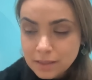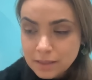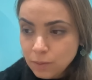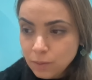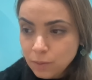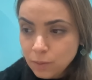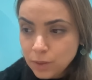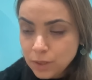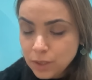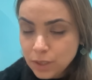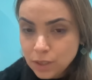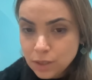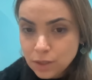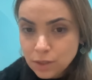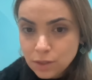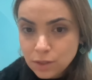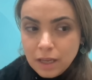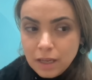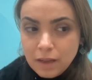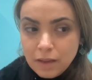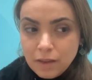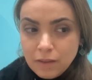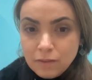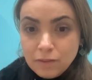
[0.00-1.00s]
We need
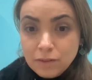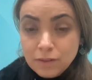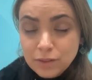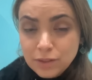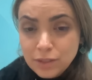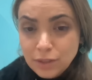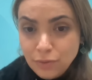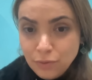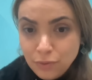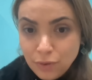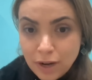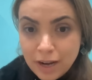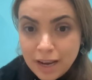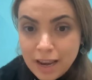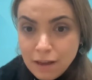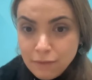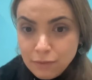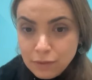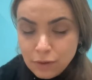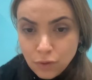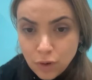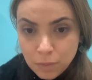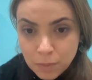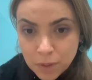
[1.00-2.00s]
a different level
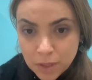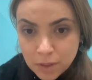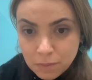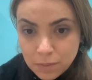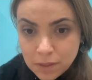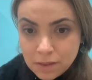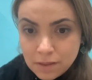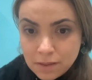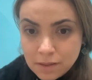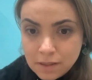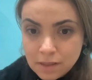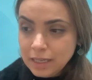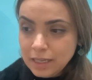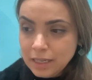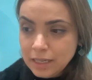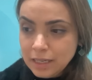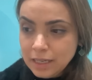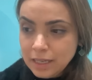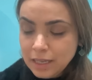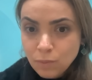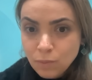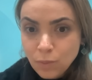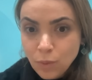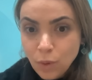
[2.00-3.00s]
of commitments.
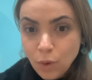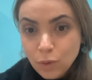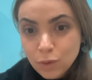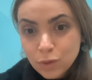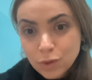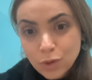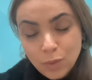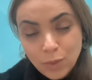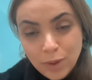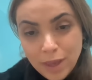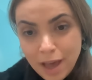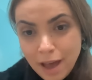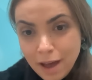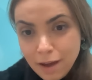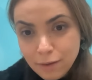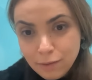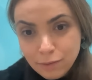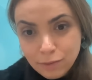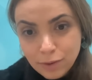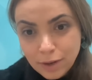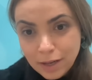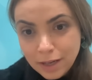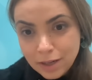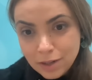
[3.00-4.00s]
Although we have
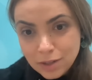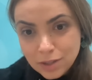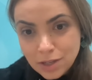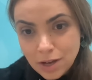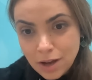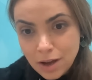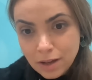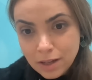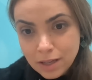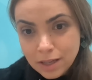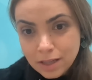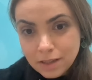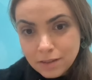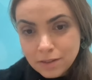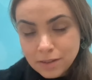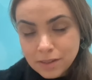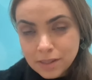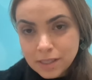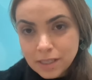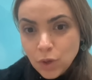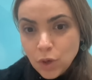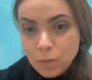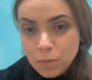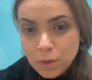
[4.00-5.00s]
clear
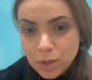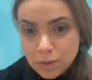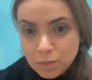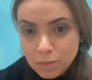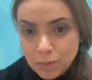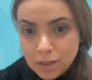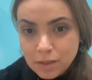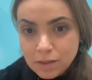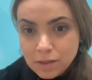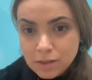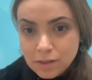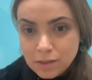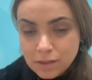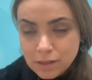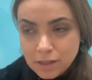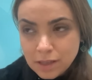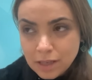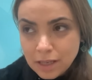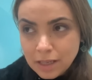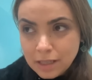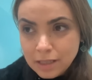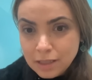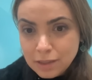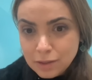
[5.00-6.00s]
targets, commitments
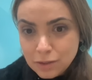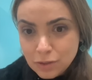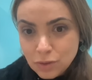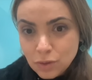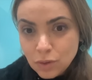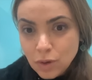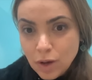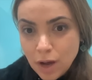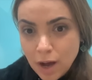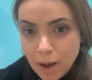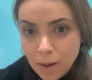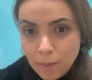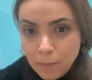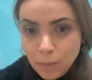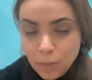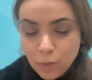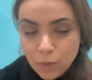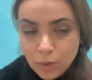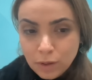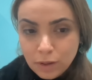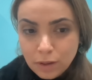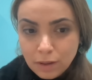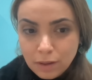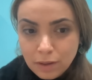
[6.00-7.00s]
needs to come
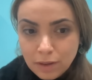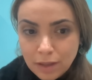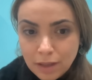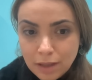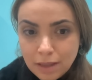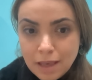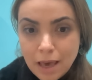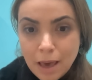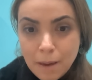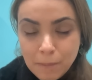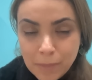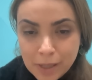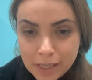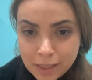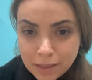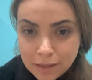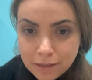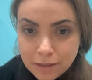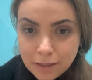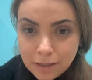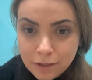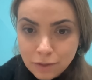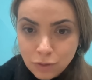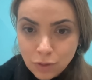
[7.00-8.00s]
with the
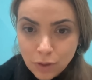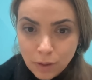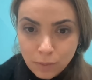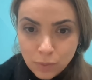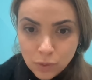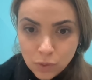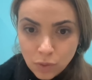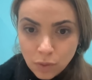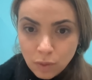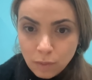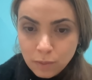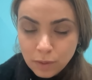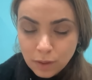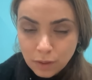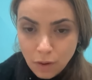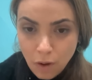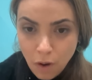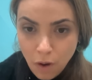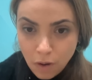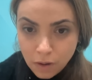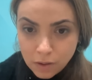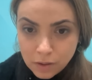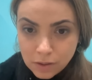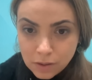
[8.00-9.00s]
ability to absorb the
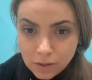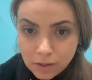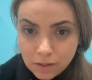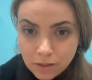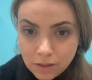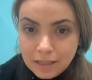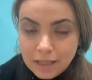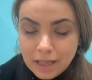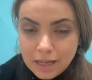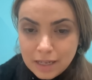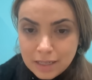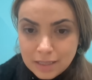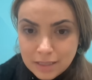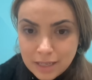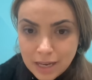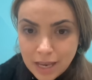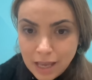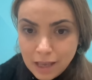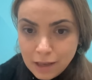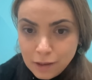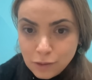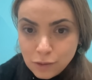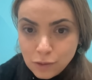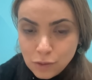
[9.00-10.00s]
cost that it
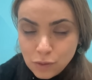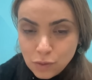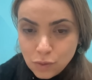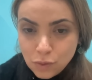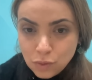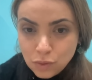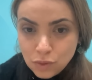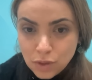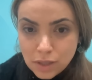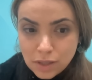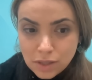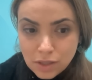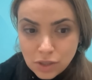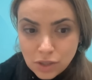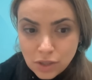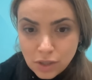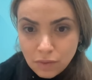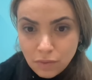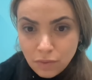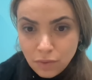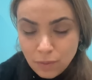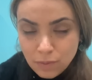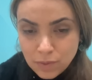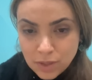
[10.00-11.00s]
takes to
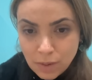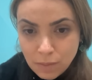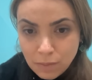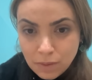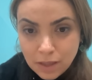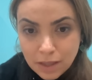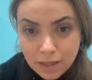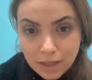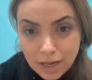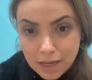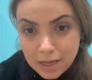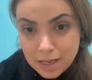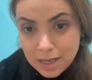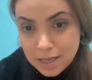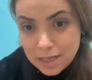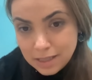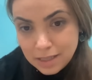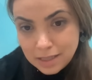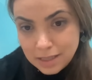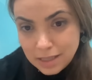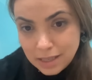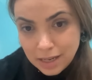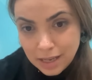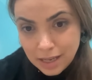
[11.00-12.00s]
transition from something that it
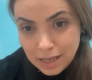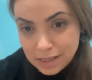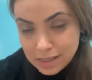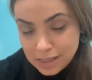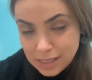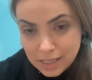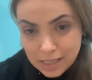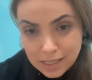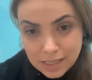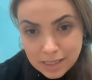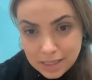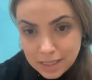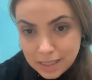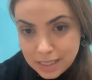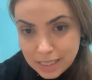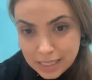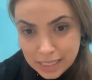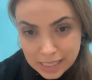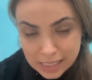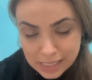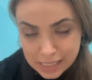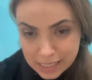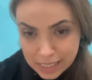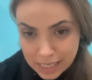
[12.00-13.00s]
didn't exist, it
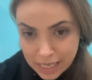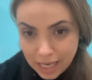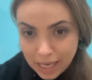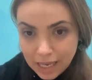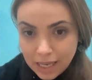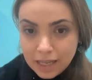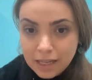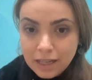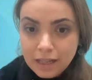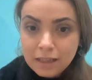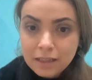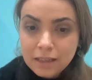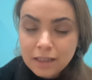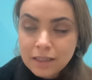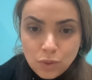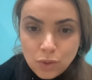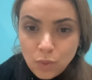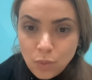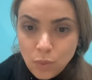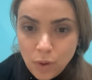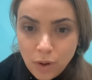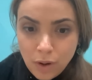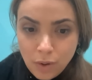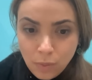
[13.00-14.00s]
didn't scale to
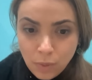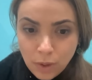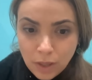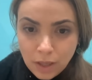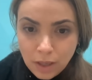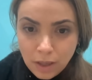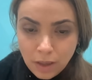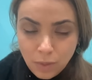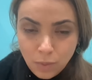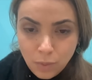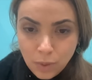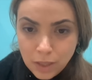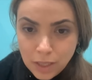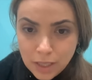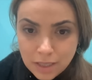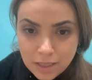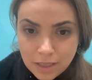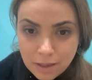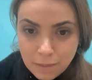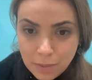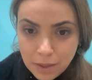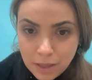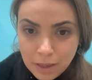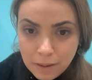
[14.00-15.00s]
where we need
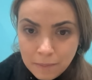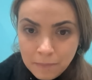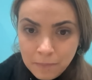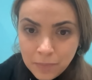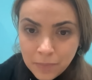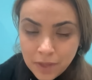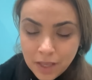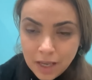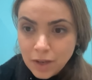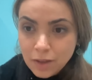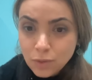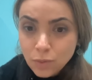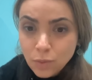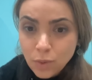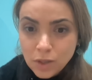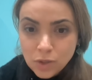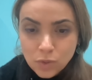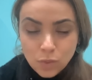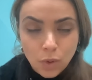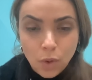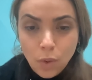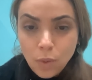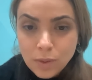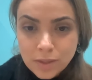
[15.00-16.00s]
to be. Otherwise,
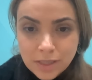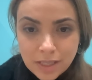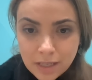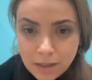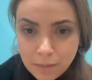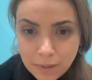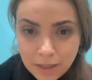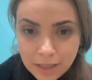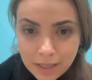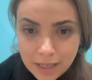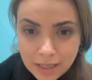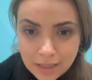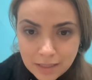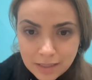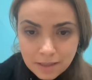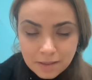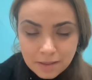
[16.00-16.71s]
we're always going to be late.